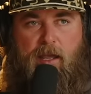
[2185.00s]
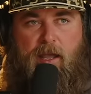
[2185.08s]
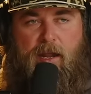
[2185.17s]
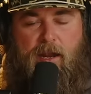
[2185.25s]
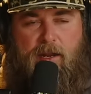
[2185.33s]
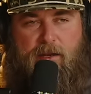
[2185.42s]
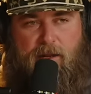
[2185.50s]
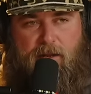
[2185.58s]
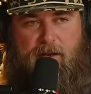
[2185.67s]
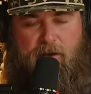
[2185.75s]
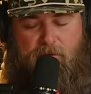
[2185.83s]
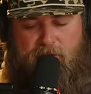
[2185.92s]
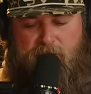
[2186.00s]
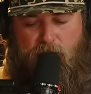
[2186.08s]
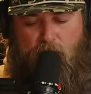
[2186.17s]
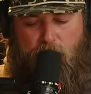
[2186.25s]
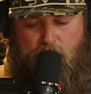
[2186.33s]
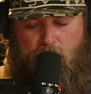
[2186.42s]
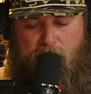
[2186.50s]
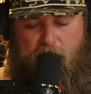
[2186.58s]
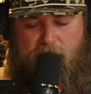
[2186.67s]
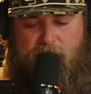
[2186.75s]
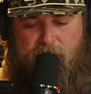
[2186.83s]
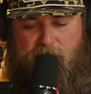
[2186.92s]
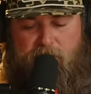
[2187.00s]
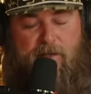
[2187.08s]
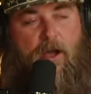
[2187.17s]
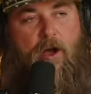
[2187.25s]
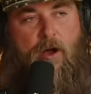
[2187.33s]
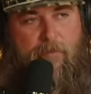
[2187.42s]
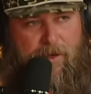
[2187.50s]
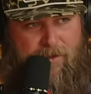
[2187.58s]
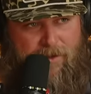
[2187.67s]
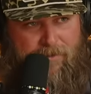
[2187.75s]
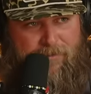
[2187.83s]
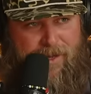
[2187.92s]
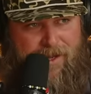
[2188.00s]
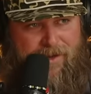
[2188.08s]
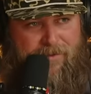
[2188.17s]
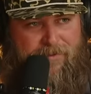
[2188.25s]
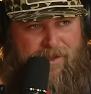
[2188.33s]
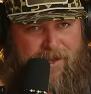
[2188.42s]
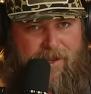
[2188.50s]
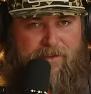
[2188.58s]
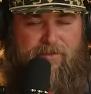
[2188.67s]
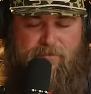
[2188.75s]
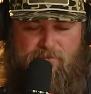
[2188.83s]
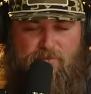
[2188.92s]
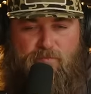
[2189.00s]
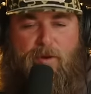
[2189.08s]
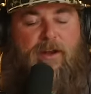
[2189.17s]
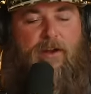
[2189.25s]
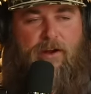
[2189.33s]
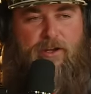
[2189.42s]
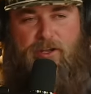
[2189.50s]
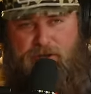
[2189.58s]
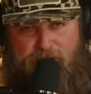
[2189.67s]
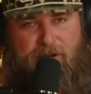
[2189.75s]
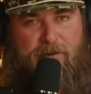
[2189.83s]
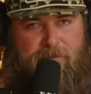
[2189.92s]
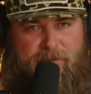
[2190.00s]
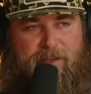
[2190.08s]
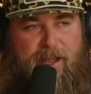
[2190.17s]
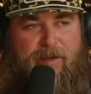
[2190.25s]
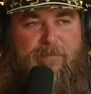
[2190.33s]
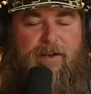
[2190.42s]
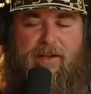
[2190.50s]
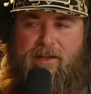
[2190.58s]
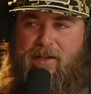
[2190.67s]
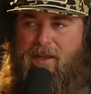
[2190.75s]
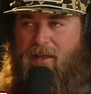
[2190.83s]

And I, you know, it's tall grass, so he's hopping a little bit and everything else, putting on a good show for the camera.